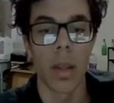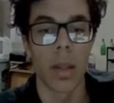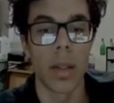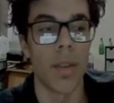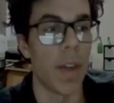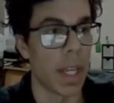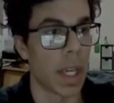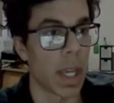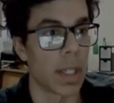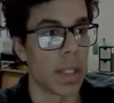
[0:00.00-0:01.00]
defending
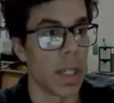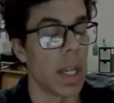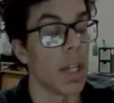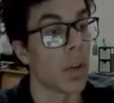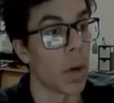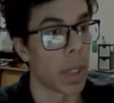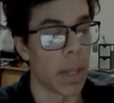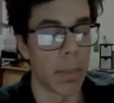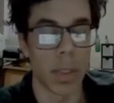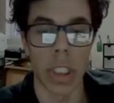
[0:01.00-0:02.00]
against it in your own
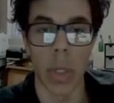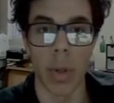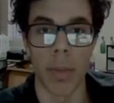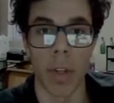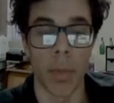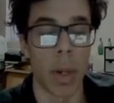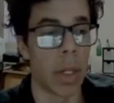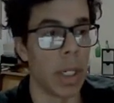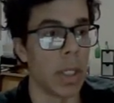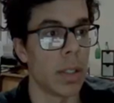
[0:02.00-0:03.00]
games. So if your
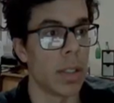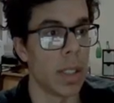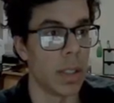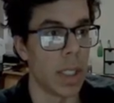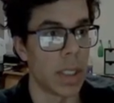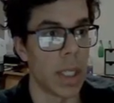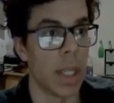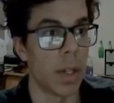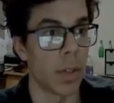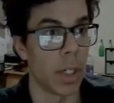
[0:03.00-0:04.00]
opponent sees this and
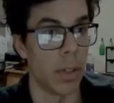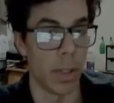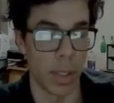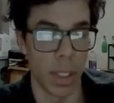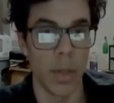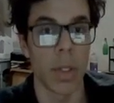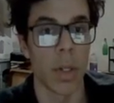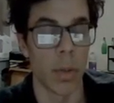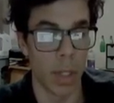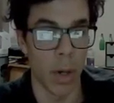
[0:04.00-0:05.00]
they're trying to do this to you,
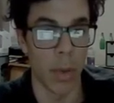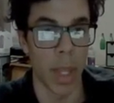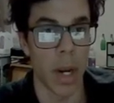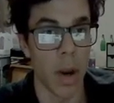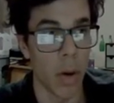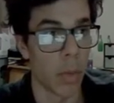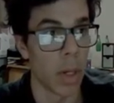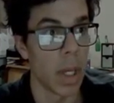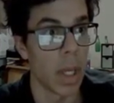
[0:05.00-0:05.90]
you will know that, oh,